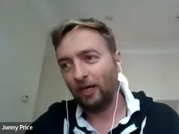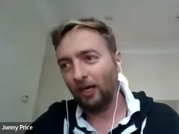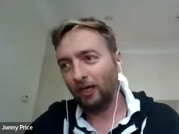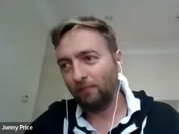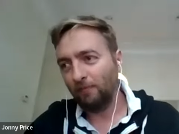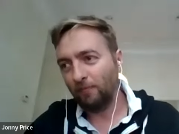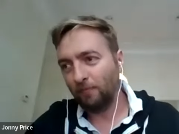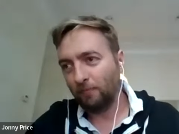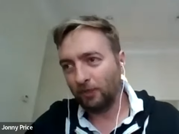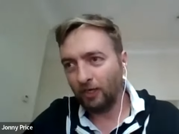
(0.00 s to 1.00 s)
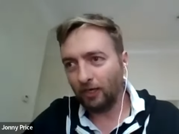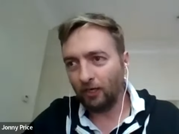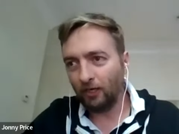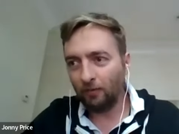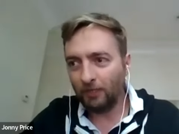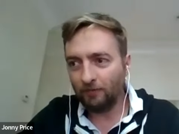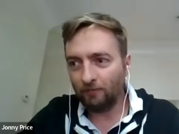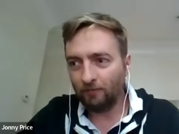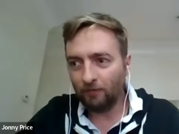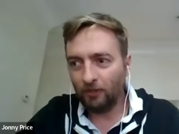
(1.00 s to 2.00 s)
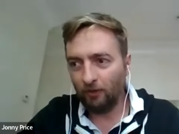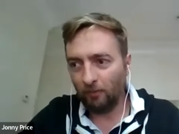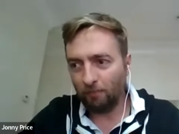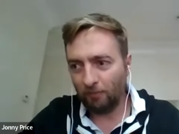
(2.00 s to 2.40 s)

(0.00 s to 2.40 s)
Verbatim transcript: um, but yeah, I mean you know a